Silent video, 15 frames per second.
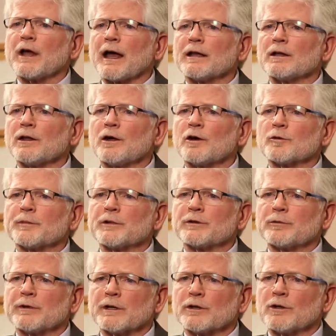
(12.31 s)
dialogue
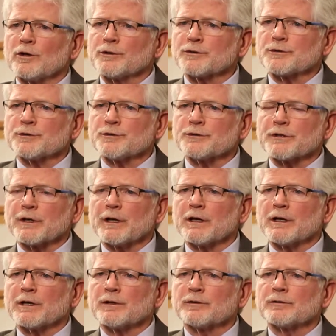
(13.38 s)
between cultures
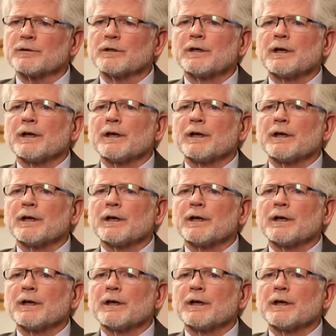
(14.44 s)
and